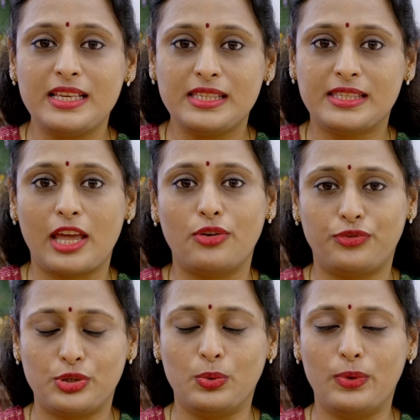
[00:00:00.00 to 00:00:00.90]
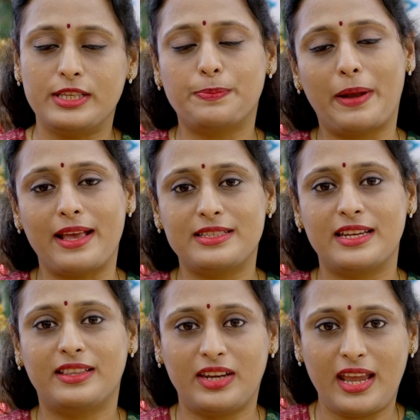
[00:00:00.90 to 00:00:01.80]
This set of two is priced
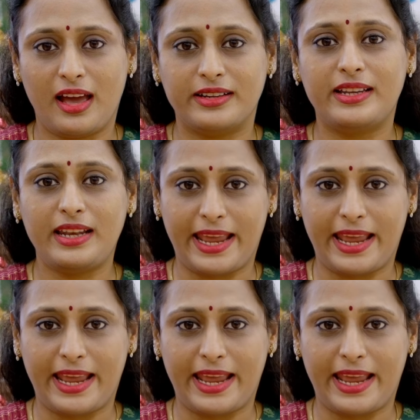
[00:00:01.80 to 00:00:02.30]
at three hundred